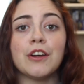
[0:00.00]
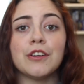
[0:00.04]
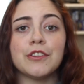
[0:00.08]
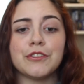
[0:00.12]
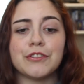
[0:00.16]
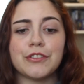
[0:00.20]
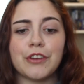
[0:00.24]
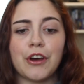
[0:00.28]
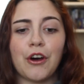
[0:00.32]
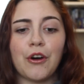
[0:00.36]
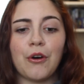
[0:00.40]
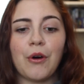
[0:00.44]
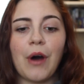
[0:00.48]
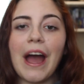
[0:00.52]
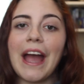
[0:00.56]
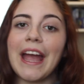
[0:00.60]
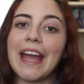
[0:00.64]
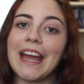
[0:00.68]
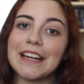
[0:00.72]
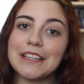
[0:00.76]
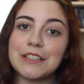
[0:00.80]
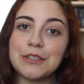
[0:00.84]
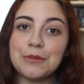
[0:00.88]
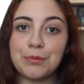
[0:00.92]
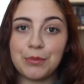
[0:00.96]
So I
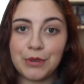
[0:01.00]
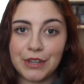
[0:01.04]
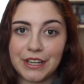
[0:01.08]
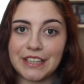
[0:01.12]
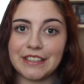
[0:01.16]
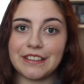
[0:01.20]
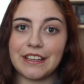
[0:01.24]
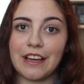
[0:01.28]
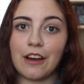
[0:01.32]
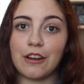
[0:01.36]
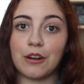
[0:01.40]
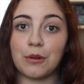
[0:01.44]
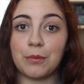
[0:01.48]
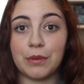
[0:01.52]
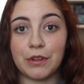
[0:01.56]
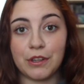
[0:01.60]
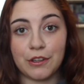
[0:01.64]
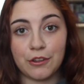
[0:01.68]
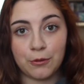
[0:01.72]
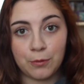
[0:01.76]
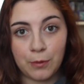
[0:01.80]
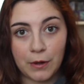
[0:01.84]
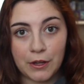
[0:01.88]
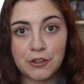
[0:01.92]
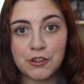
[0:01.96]
had to break down and put a
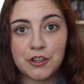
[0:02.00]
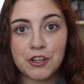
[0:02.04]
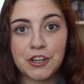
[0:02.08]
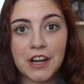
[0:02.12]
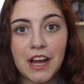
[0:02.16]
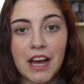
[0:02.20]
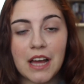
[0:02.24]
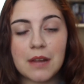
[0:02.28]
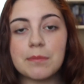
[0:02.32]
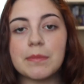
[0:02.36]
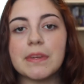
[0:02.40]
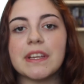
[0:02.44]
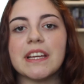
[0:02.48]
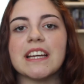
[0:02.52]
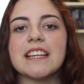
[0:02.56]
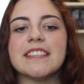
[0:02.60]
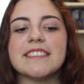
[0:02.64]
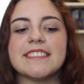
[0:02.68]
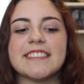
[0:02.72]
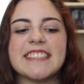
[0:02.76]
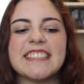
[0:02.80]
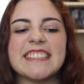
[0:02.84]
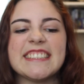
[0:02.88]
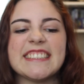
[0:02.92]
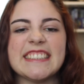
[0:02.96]
sweatshirt on
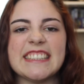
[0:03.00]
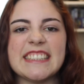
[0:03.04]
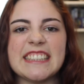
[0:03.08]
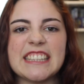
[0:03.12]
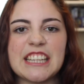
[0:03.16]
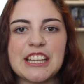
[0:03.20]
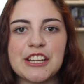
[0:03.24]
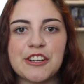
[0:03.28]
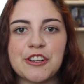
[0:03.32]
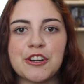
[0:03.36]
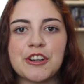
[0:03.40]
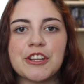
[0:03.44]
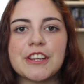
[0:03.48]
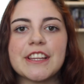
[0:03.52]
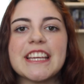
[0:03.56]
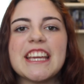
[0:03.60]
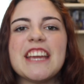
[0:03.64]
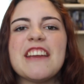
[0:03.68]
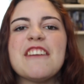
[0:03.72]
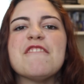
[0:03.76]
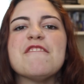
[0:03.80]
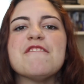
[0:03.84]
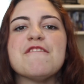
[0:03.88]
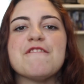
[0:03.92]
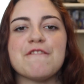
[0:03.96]
because it is
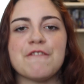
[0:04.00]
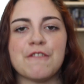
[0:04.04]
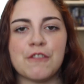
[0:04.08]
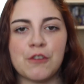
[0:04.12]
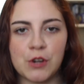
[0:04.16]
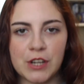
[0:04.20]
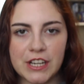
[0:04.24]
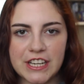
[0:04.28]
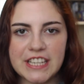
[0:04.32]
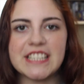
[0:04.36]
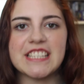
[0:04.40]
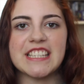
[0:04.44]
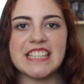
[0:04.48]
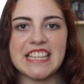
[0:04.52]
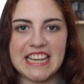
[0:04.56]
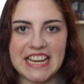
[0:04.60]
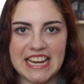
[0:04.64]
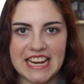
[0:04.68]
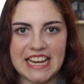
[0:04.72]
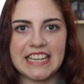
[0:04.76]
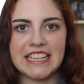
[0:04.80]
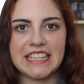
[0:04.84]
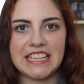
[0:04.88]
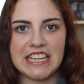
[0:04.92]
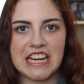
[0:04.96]
literally
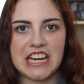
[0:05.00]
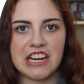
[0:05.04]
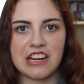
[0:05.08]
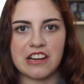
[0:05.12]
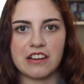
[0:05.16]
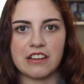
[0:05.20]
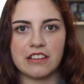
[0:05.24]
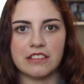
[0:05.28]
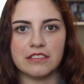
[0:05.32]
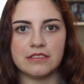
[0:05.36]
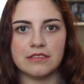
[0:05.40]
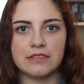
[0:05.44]
freezing in here.